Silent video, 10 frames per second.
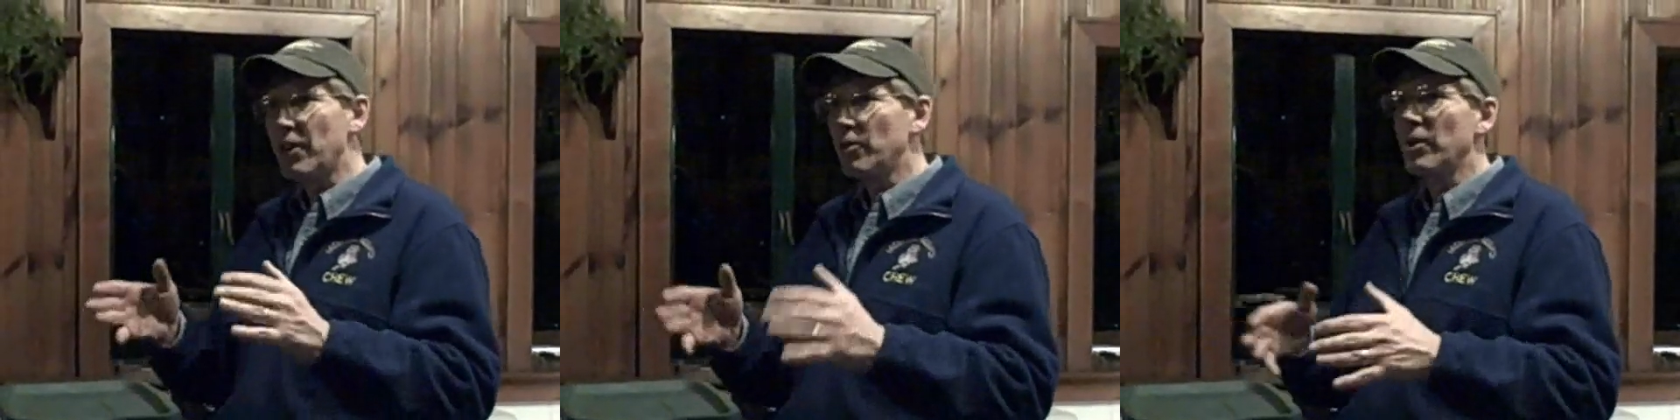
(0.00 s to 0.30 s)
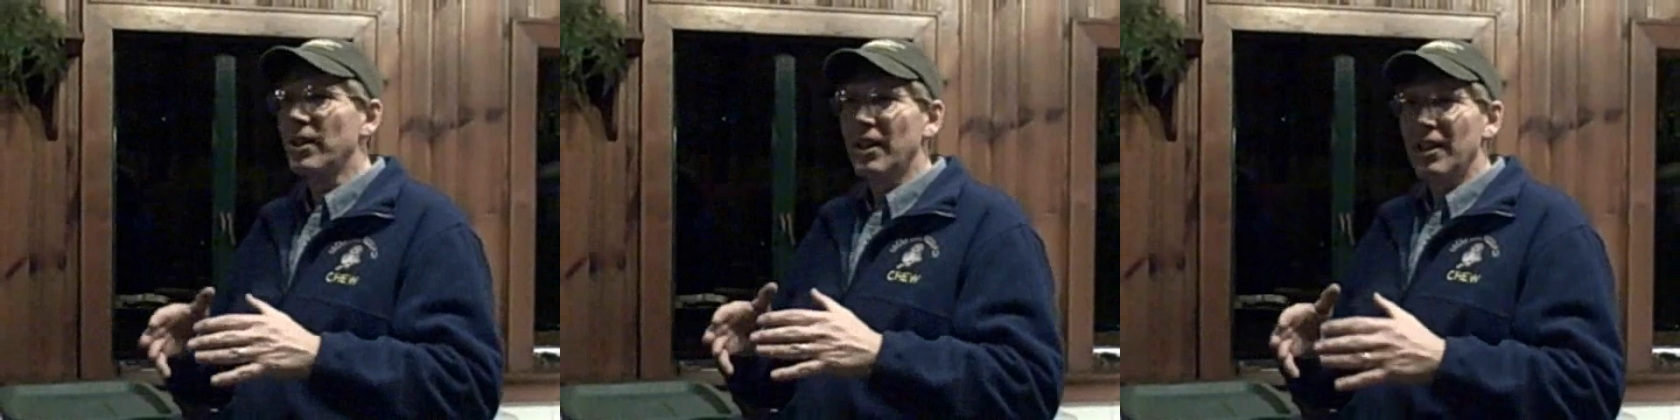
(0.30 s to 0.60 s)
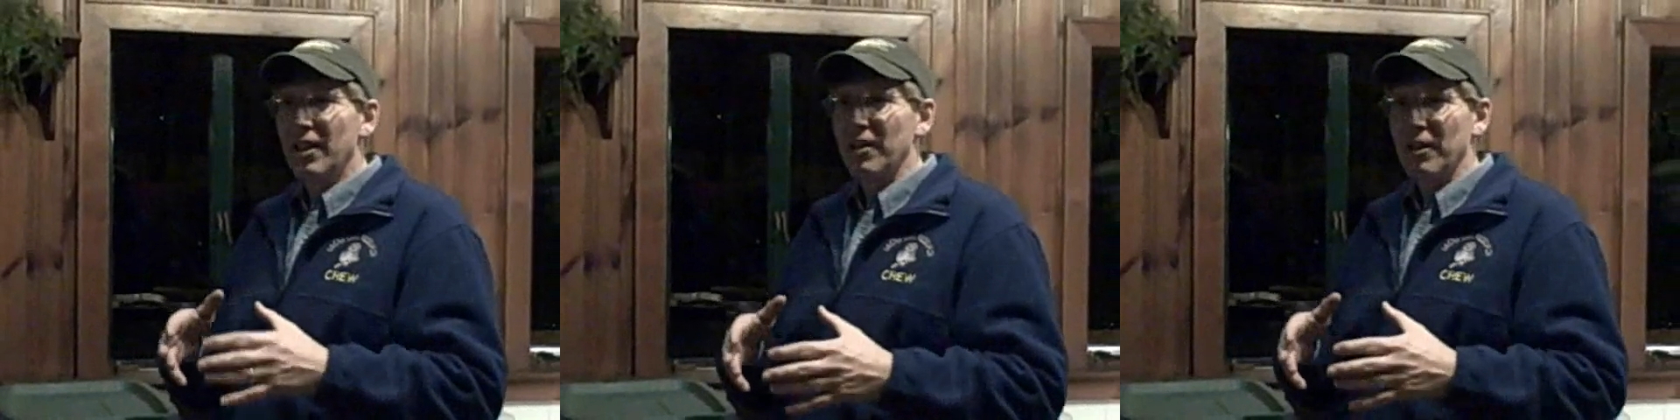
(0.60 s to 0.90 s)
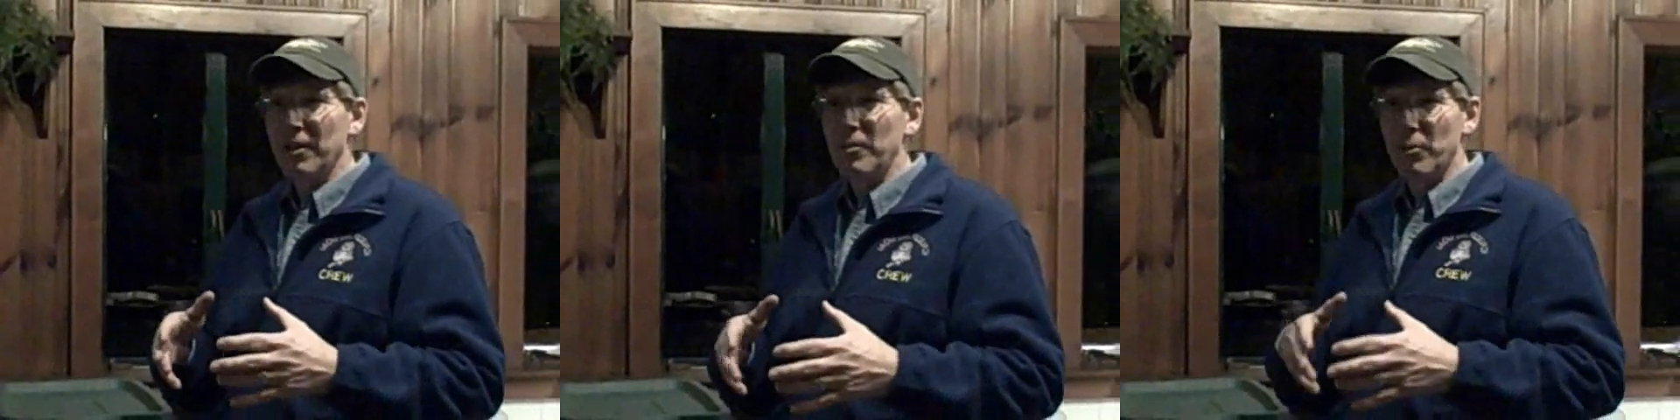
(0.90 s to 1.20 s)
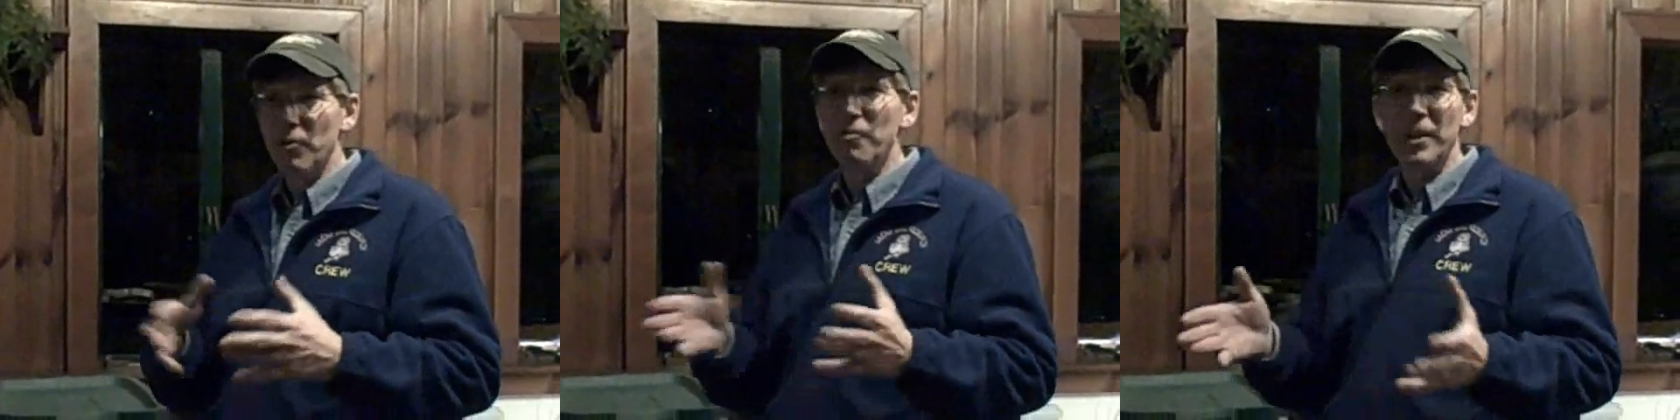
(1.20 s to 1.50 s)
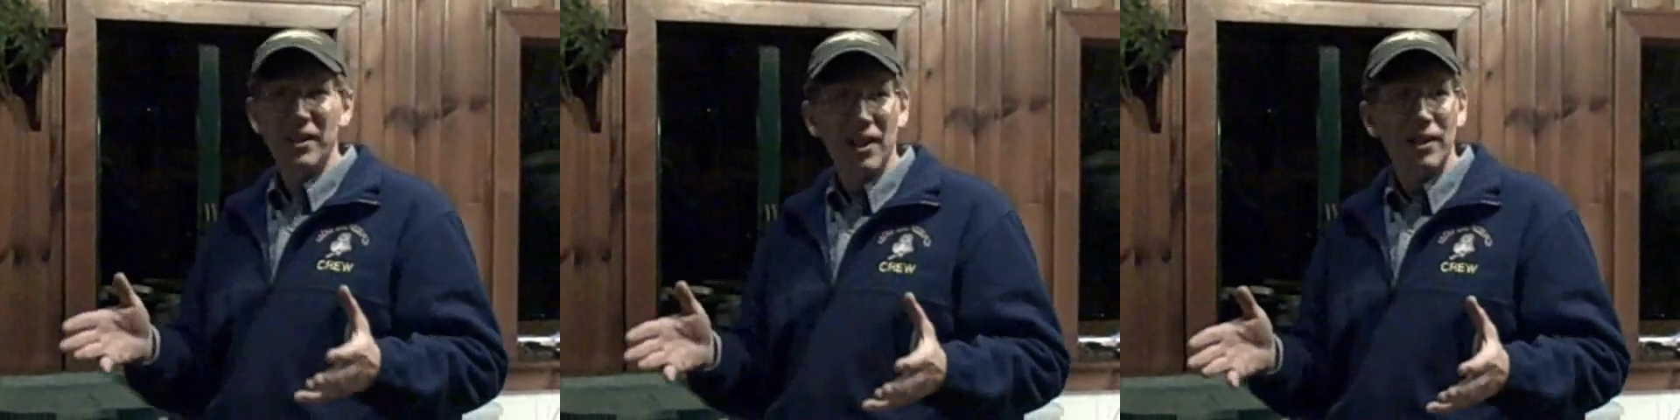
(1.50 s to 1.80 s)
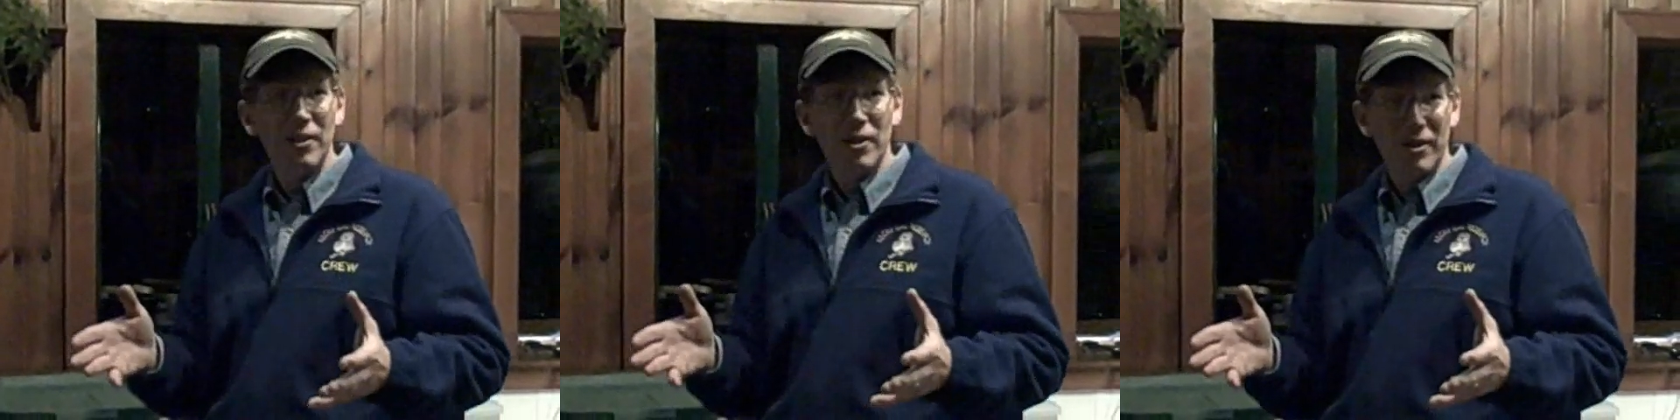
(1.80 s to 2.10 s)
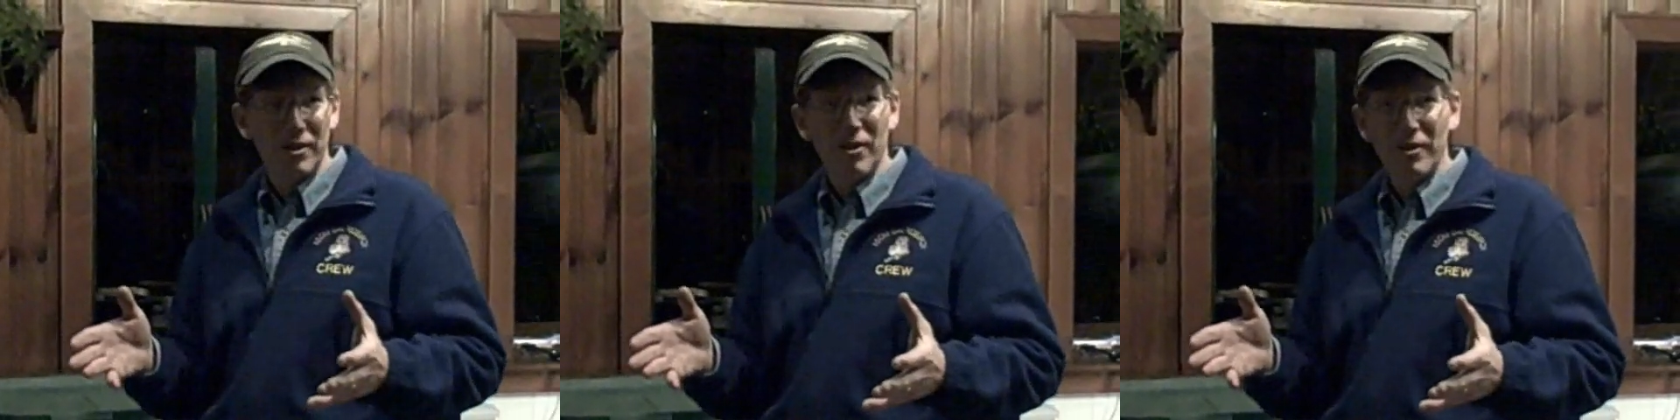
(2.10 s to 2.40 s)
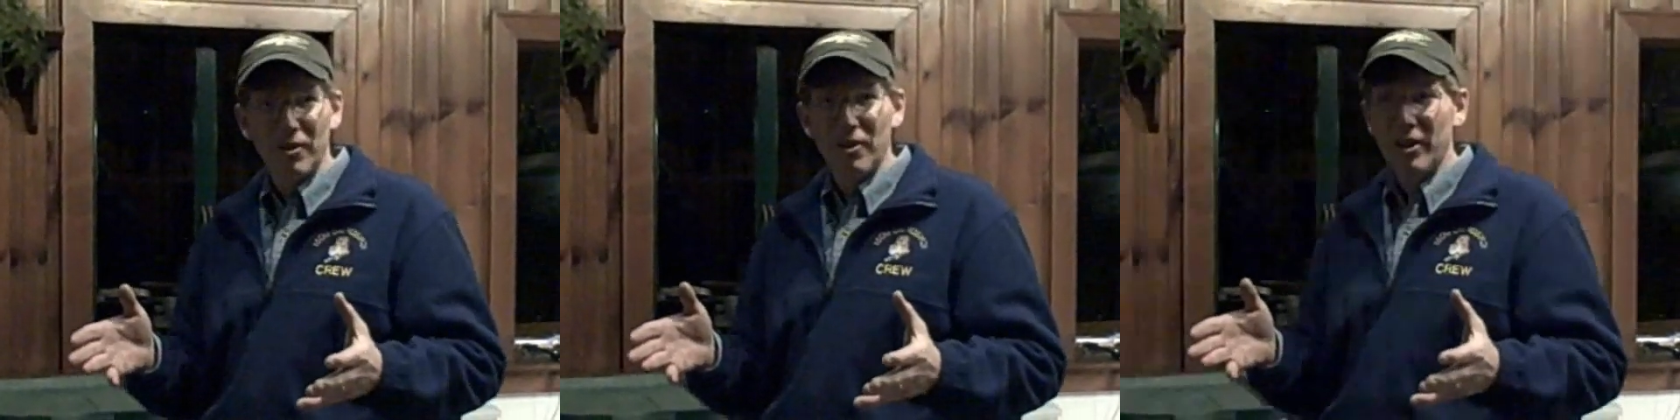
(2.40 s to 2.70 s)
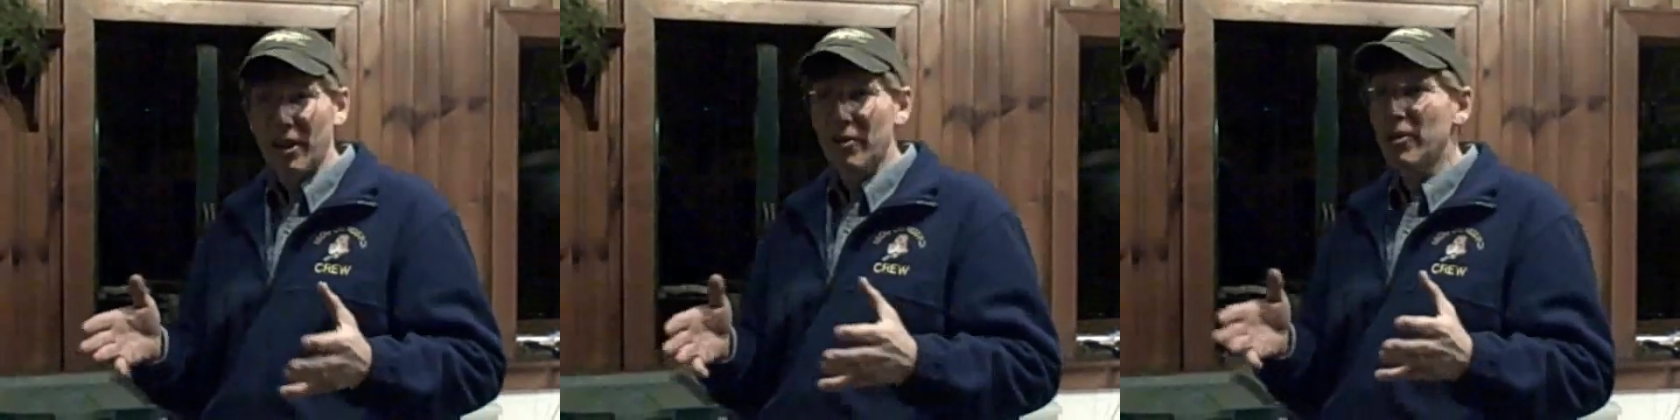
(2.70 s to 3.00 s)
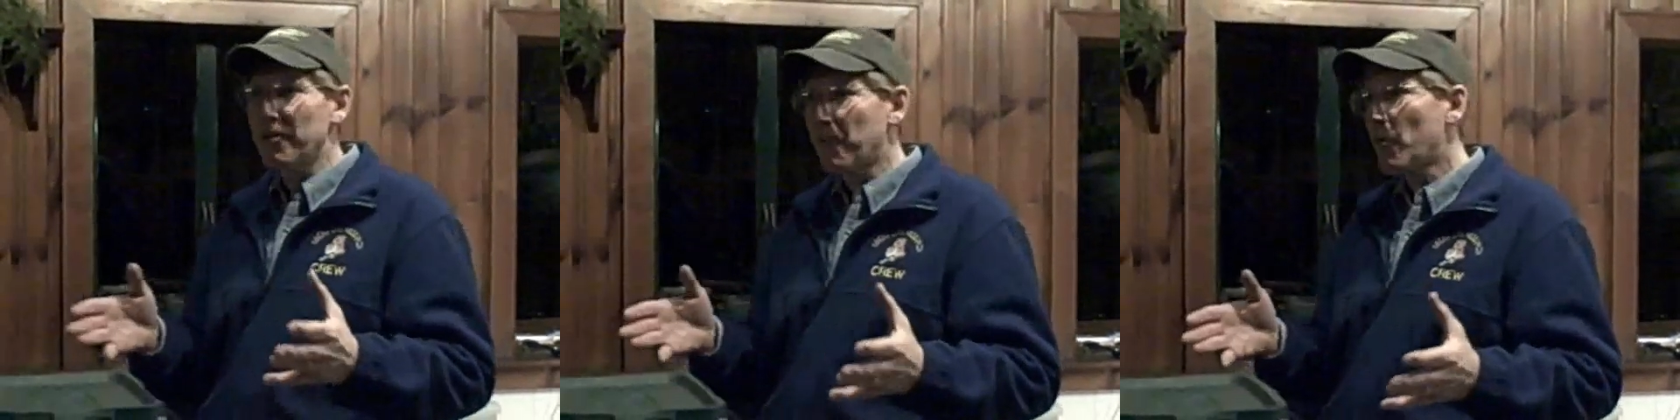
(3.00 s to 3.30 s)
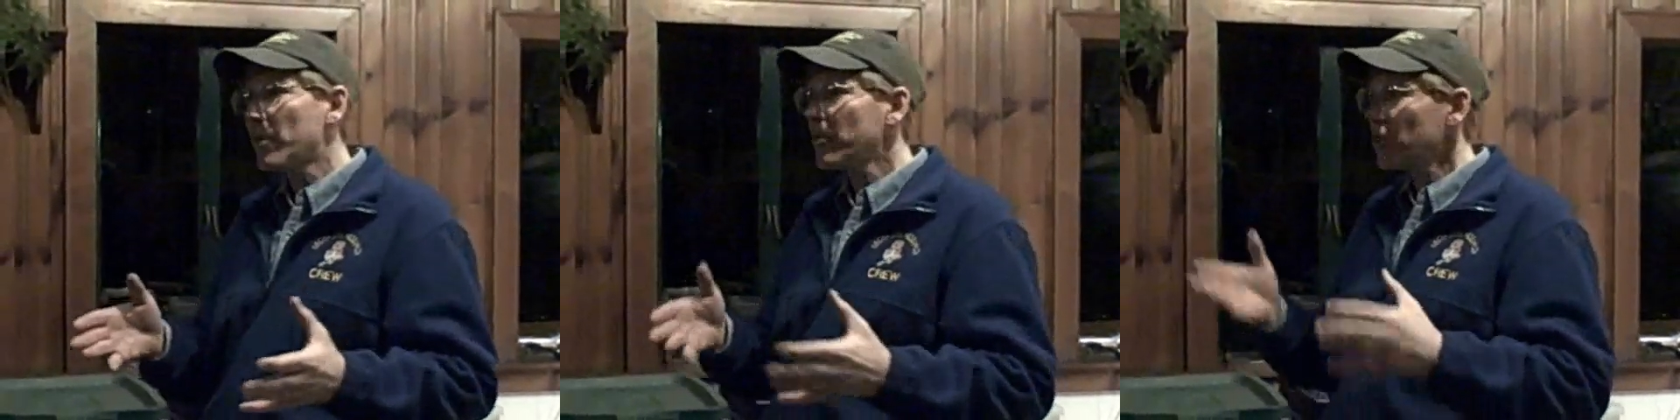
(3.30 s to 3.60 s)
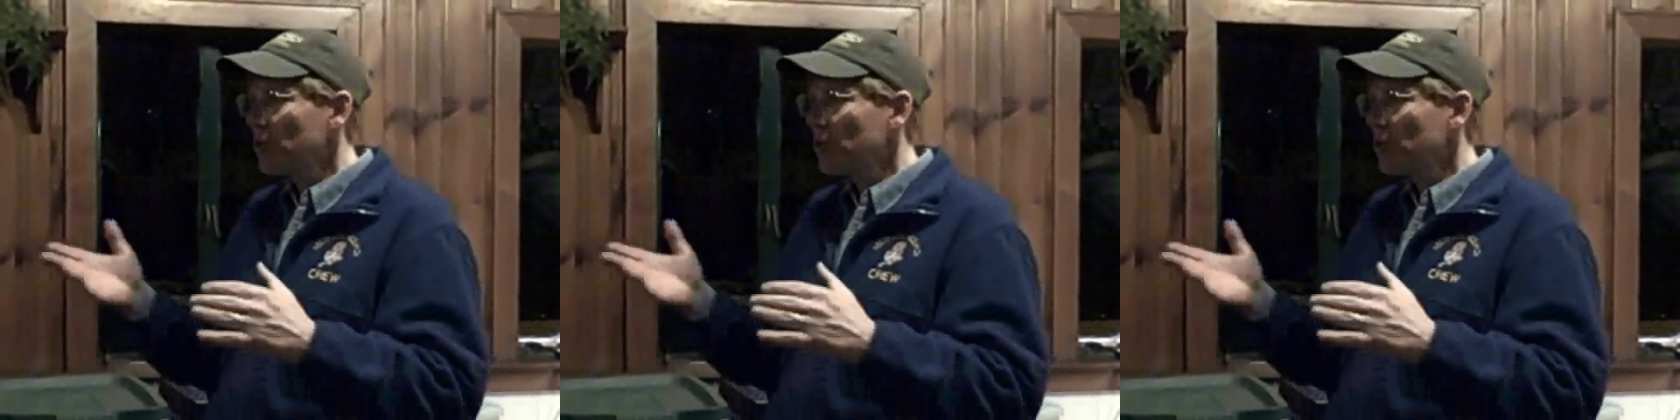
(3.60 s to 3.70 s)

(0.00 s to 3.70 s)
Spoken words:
When they do an improvement cut on an area of forest,